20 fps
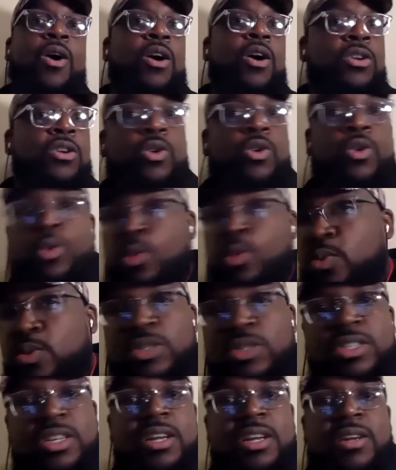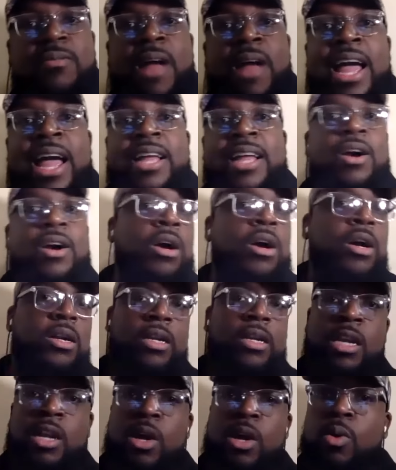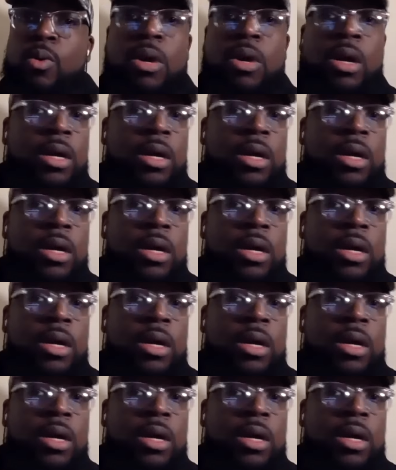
Our news, right? Or you know,